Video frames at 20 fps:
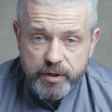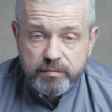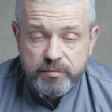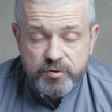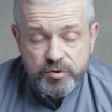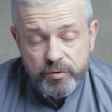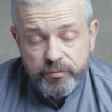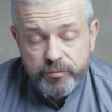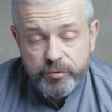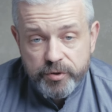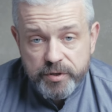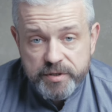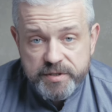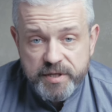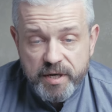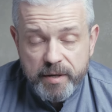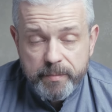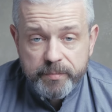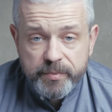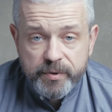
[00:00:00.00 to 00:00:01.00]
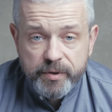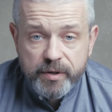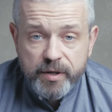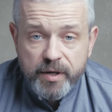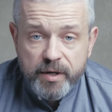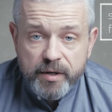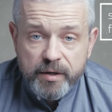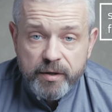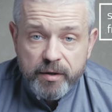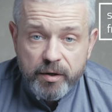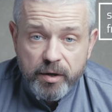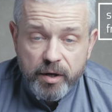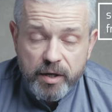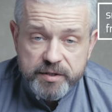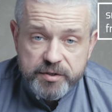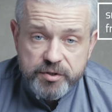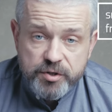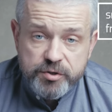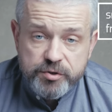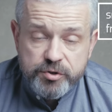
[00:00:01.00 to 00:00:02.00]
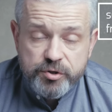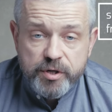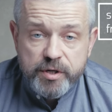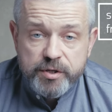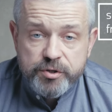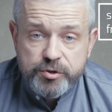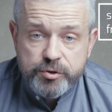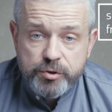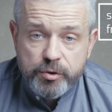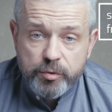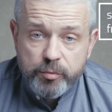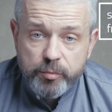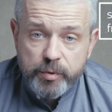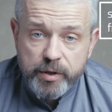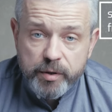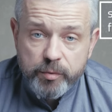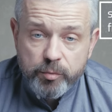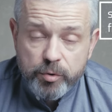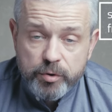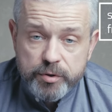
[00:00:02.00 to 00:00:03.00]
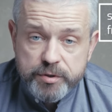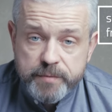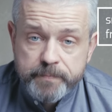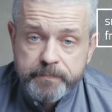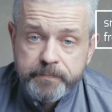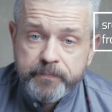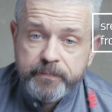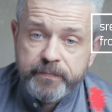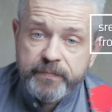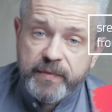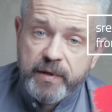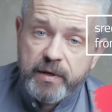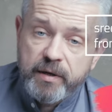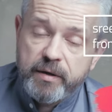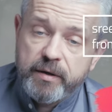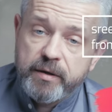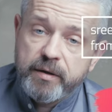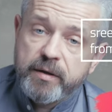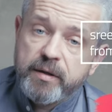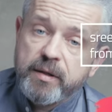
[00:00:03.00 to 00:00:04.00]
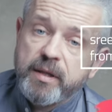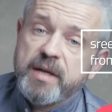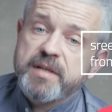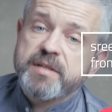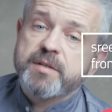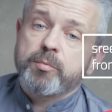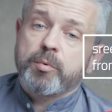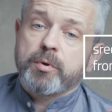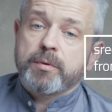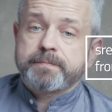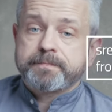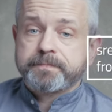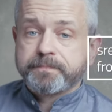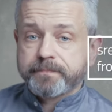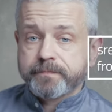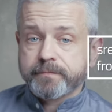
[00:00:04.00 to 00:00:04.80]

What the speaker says: So for example, at the trade show where I was, last one,